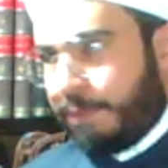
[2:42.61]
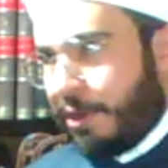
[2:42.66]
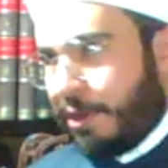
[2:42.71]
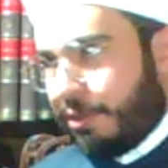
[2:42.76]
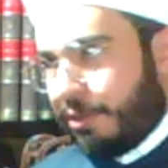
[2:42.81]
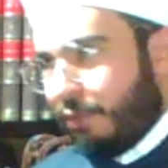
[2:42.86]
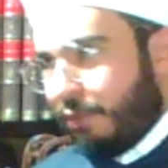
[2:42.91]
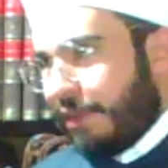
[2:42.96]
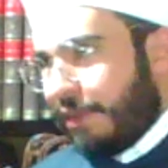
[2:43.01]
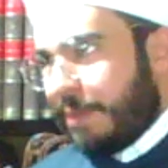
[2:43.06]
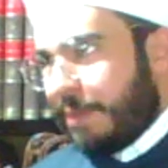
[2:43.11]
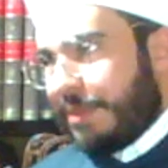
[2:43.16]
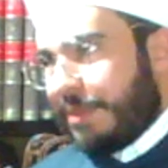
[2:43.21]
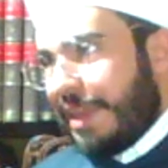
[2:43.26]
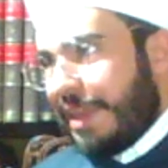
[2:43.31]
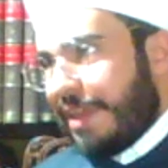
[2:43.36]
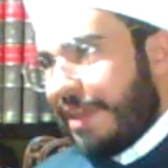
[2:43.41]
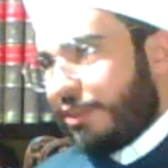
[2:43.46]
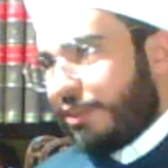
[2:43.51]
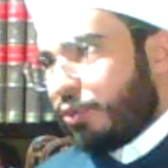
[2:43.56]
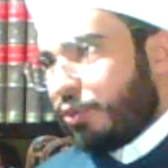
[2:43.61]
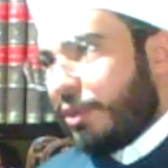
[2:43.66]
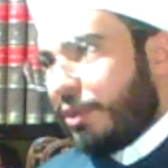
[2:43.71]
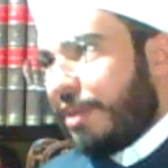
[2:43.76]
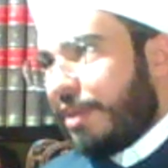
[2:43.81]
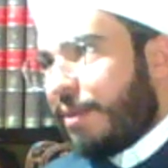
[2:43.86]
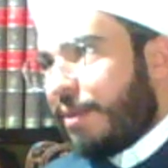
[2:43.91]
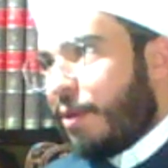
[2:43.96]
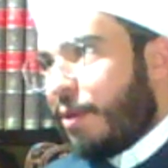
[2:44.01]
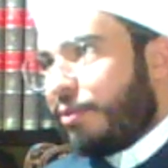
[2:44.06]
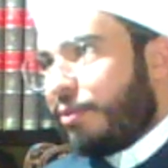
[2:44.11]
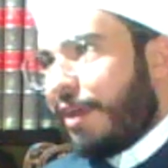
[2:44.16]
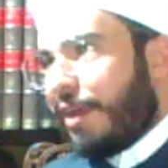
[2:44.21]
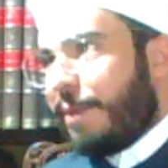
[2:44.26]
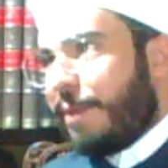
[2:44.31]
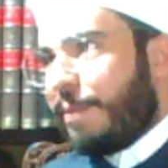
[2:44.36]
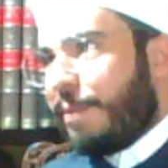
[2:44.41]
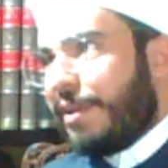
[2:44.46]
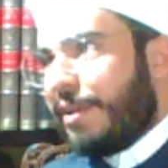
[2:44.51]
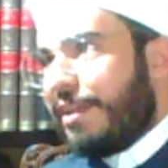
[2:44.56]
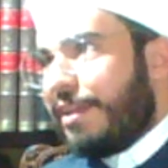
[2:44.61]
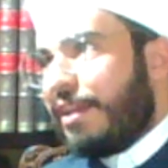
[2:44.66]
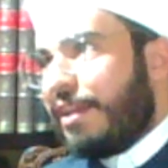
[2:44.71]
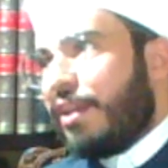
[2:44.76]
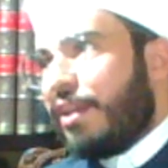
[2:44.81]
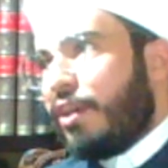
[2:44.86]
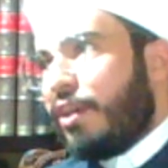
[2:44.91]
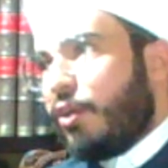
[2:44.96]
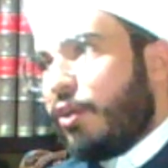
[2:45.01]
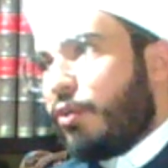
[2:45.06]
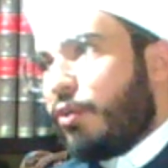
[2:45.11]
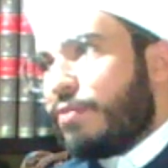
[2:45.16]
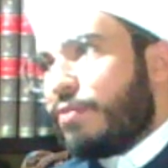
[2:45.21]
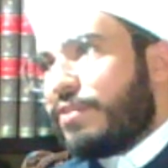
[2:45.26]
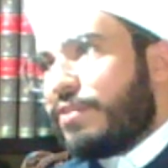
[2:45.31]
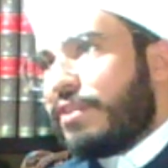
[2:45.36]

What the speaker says: part of al-ibtila, to hear about a Hanbali who